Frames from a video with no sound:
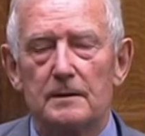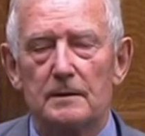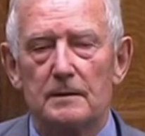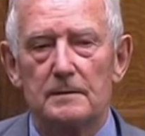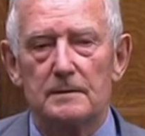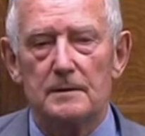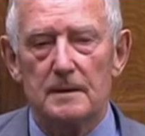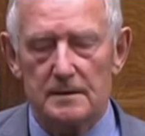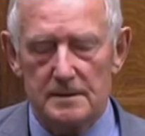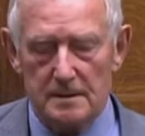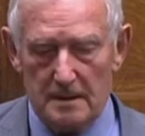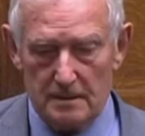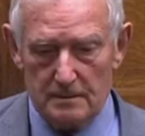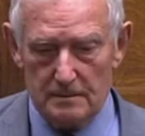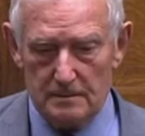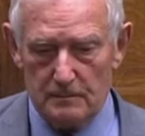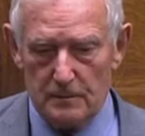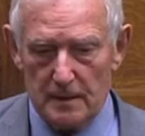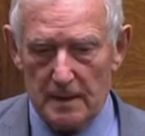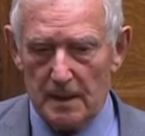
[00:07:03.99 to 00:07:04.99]
not
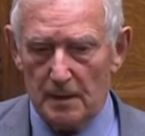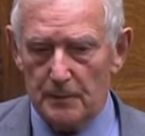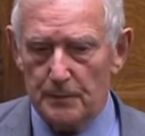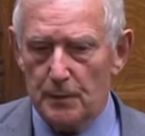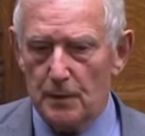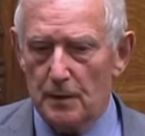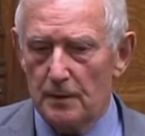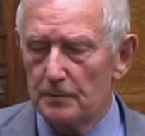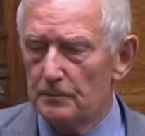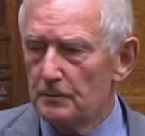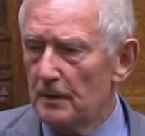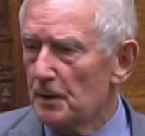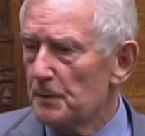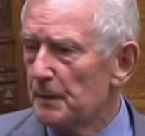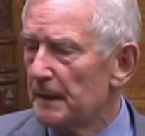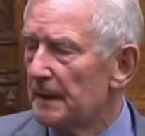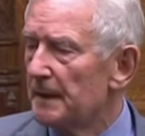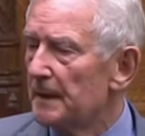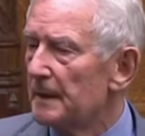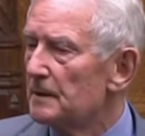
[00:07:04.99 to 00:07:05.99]
so well up on
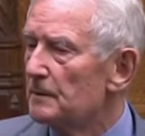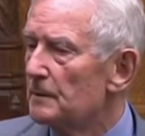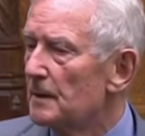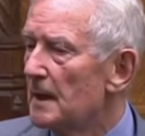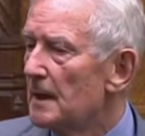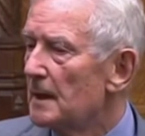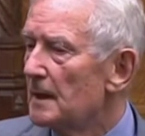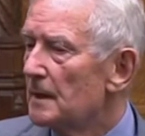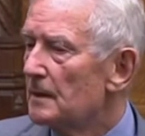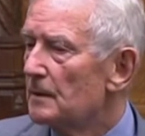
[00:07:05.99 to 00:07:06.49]
Rugby League